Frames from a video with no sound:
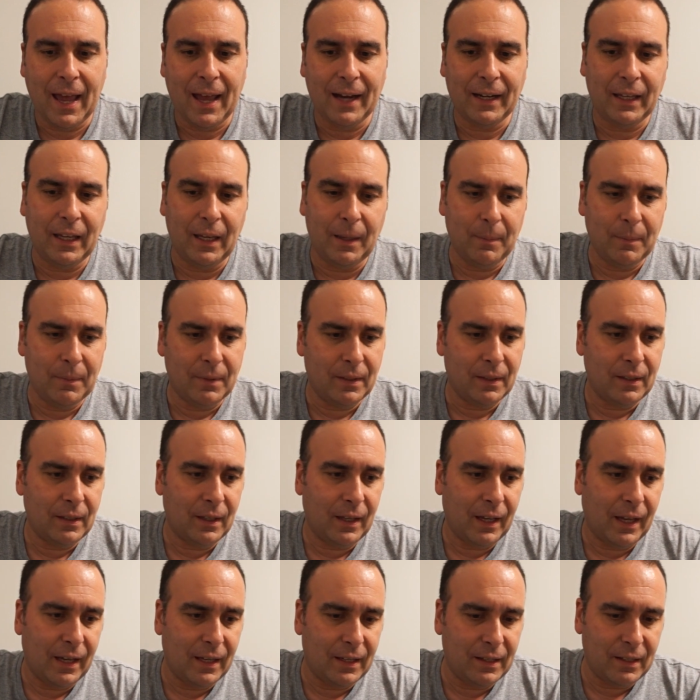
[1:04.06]

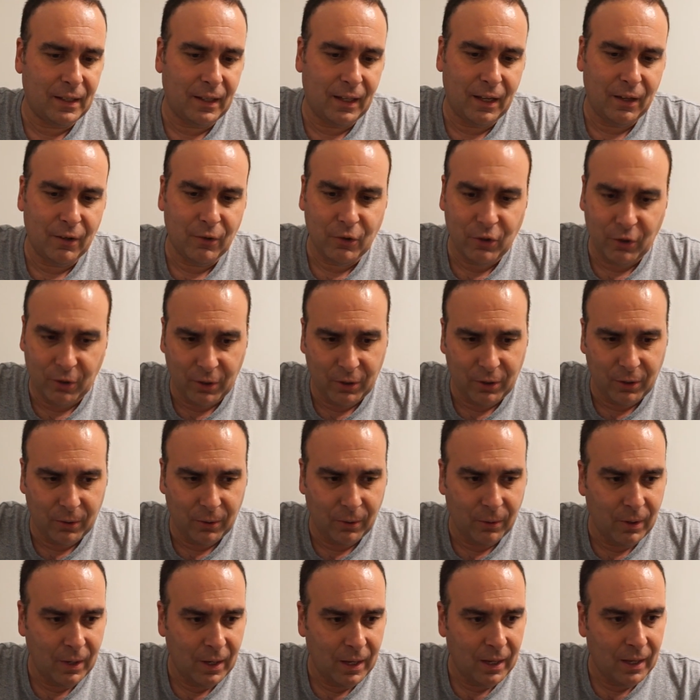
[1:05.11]
Atgames has allowed you to
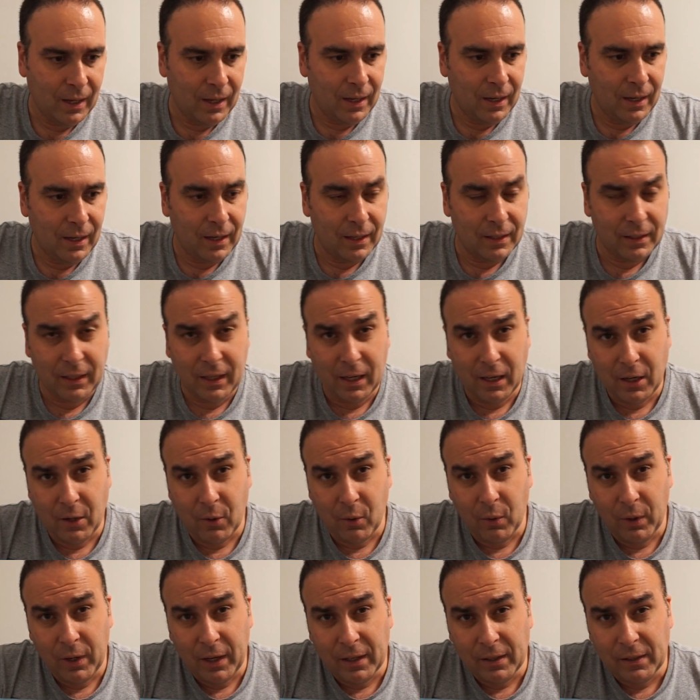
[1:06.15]
do is to get
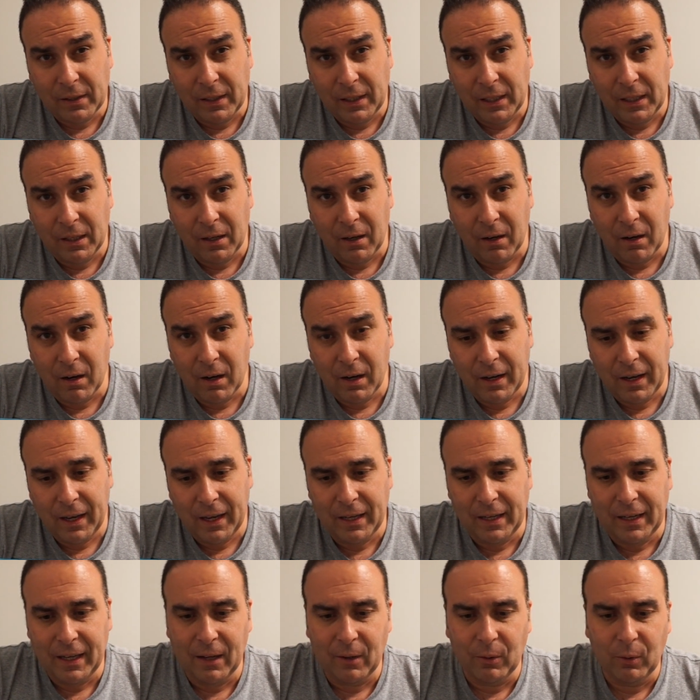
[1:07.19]
your own SD card
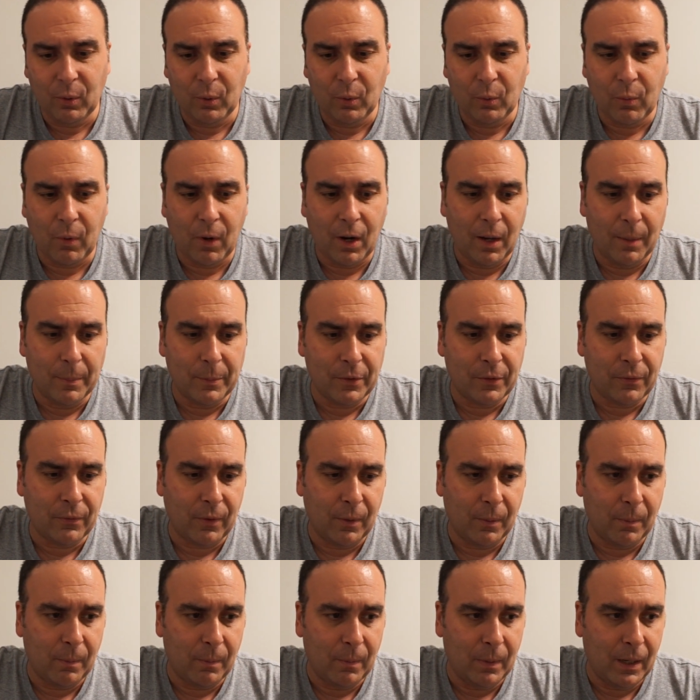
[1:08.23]
and download ROMs
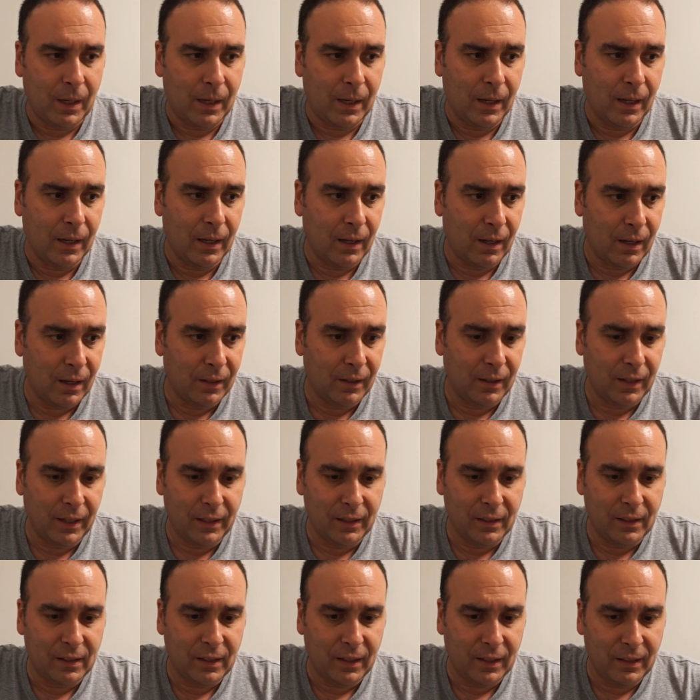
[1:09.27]
from
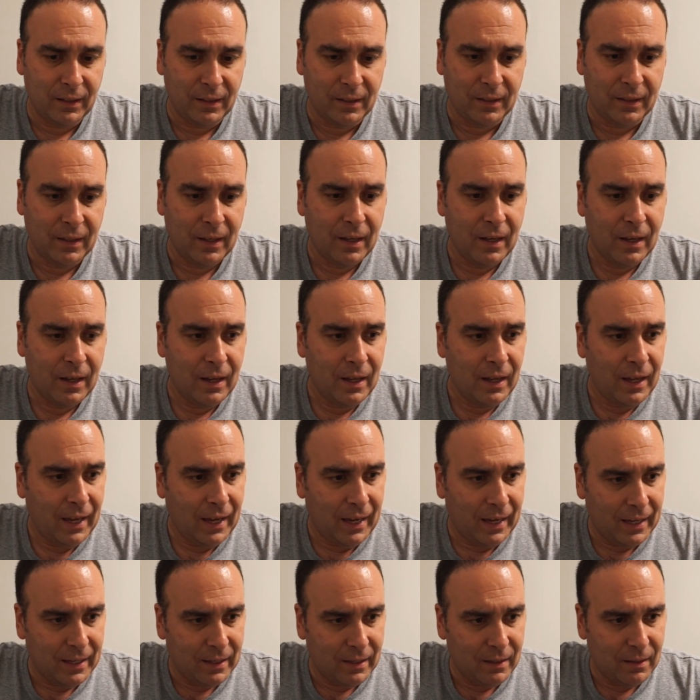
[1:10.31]
online sites
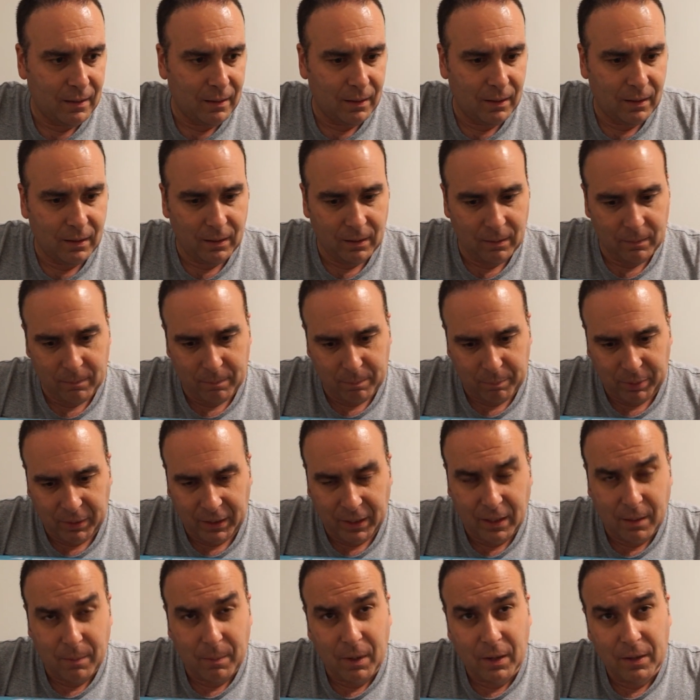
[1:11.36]
and
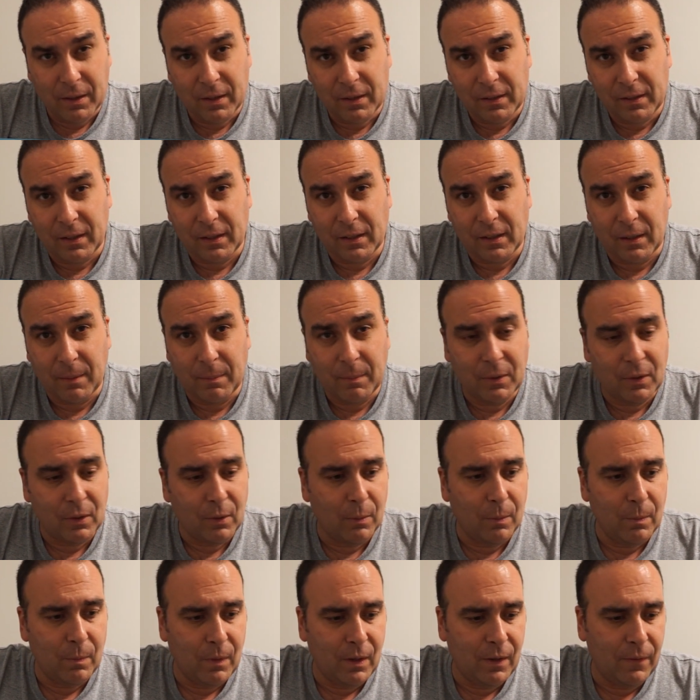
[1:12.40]
play them on the system.
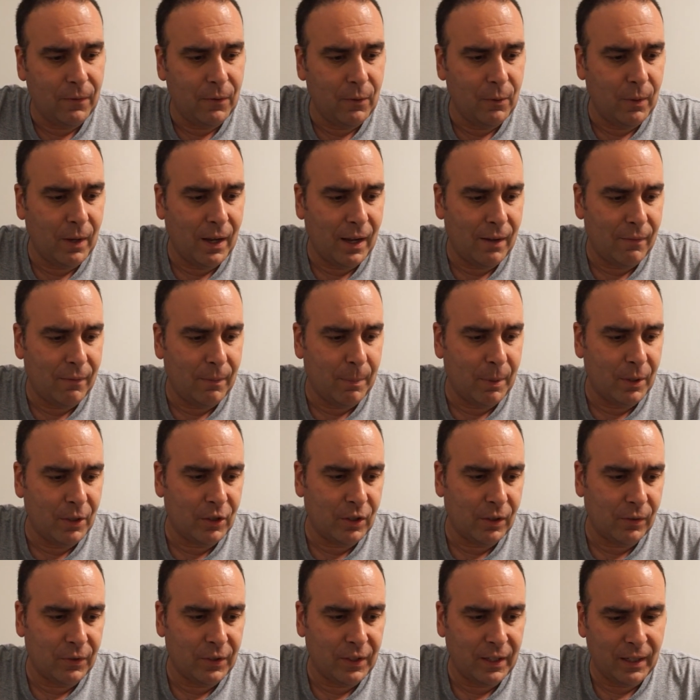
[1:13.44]
So if you have a
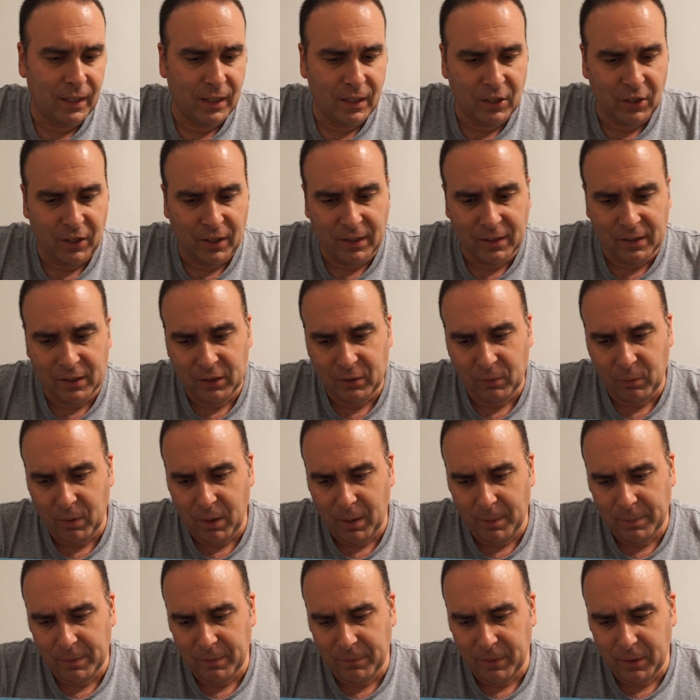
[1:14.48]
bunch of Sega Genesis
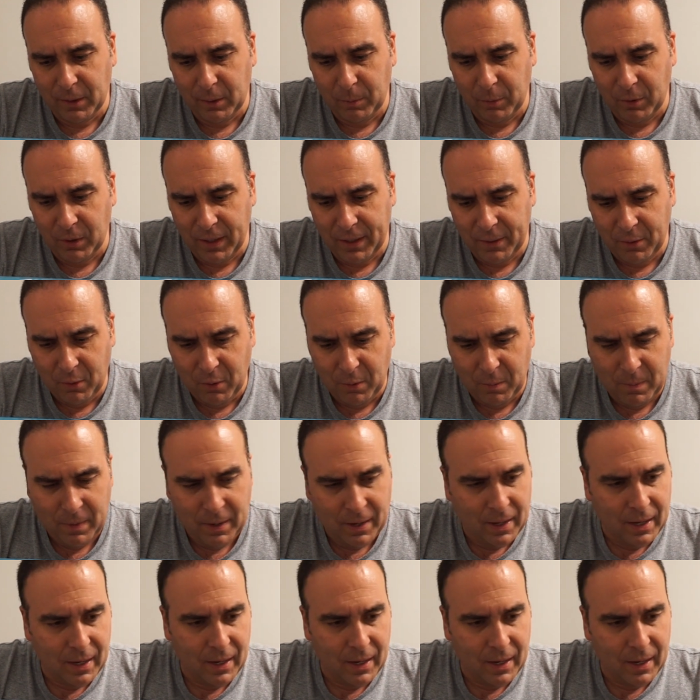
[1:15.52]
ROMs available at home,